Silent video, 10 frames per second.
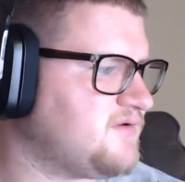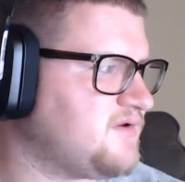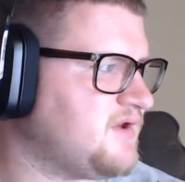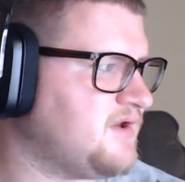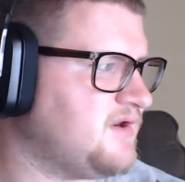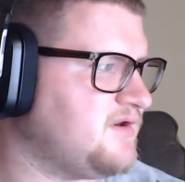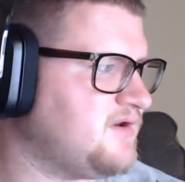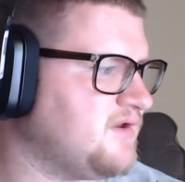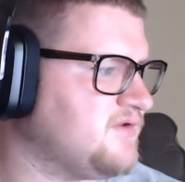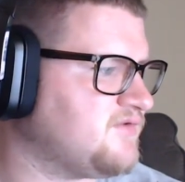And it
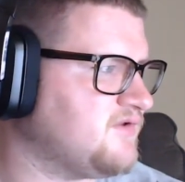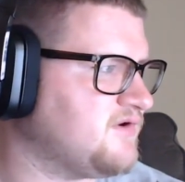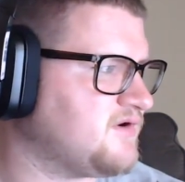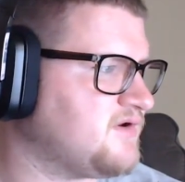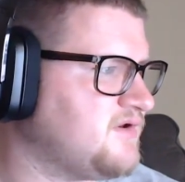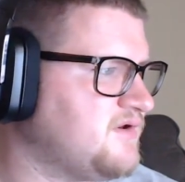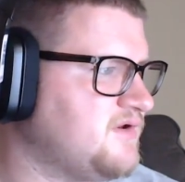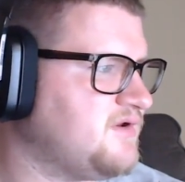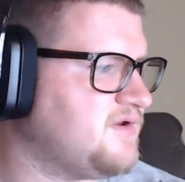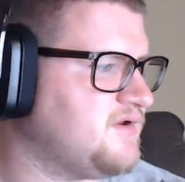does look,
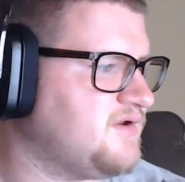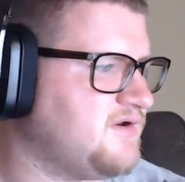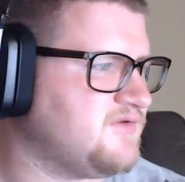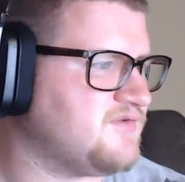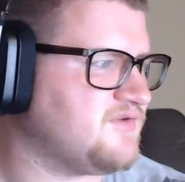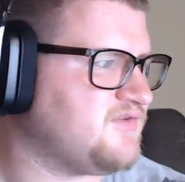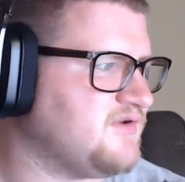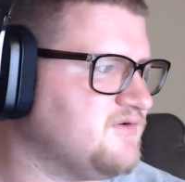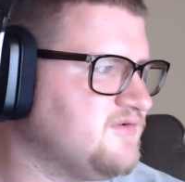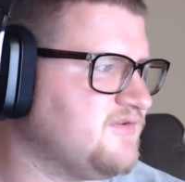it is a
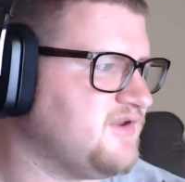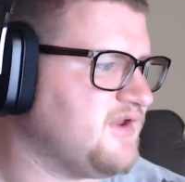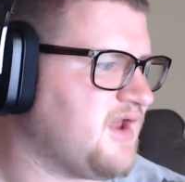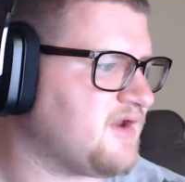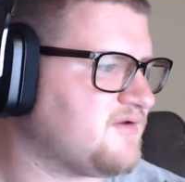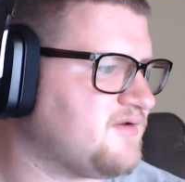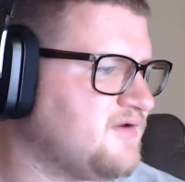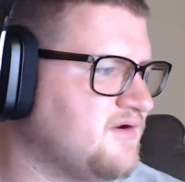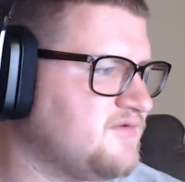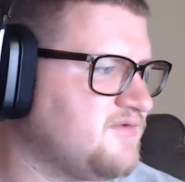single Z
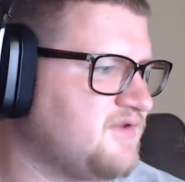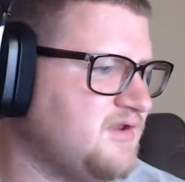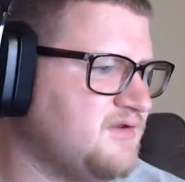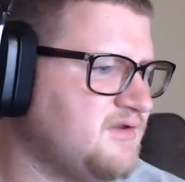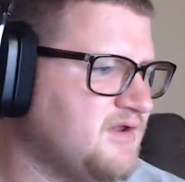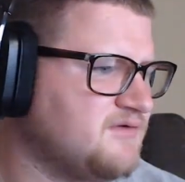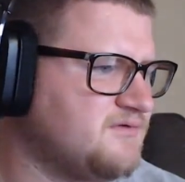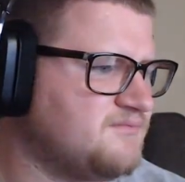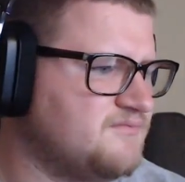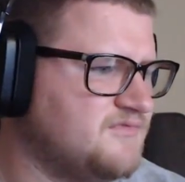axis
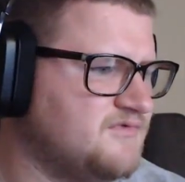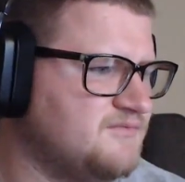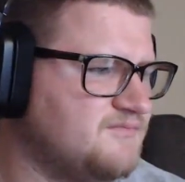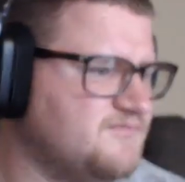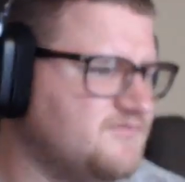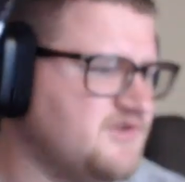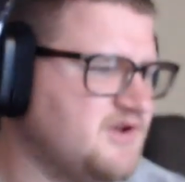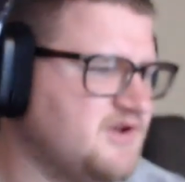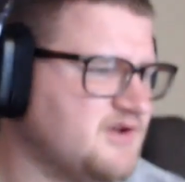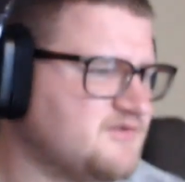
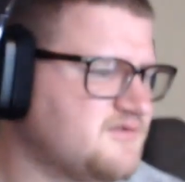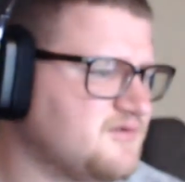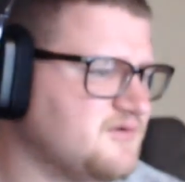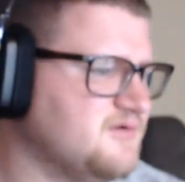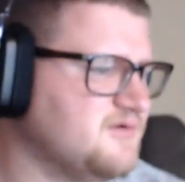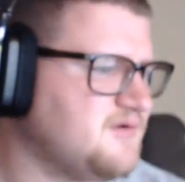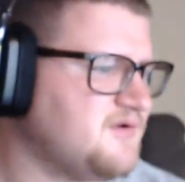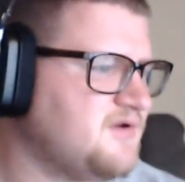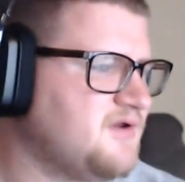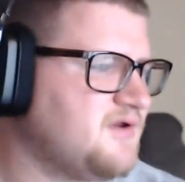screw.
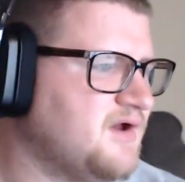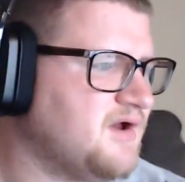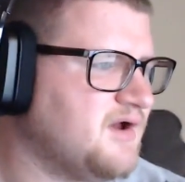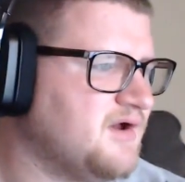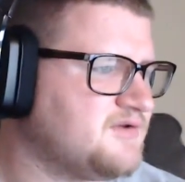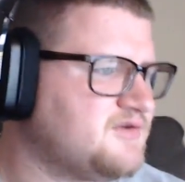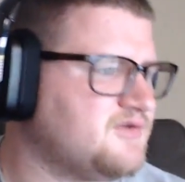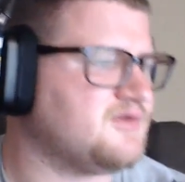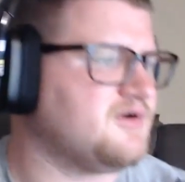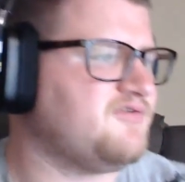
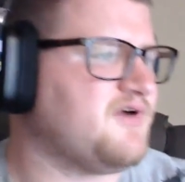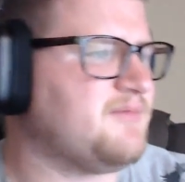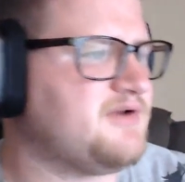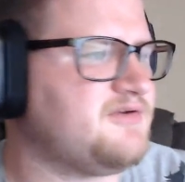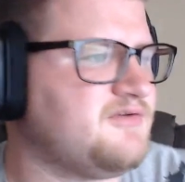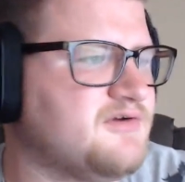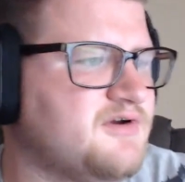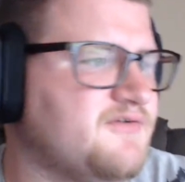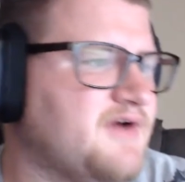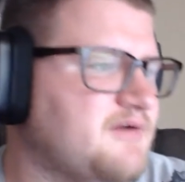235 by
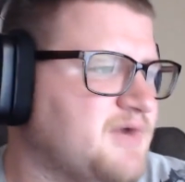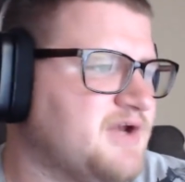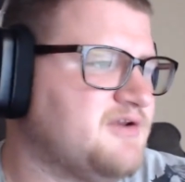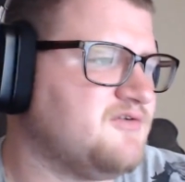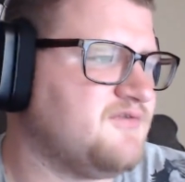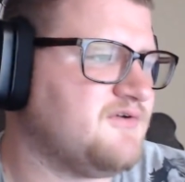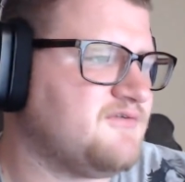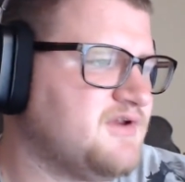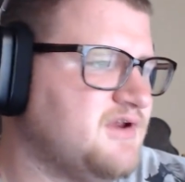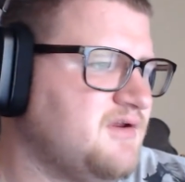235 by 250.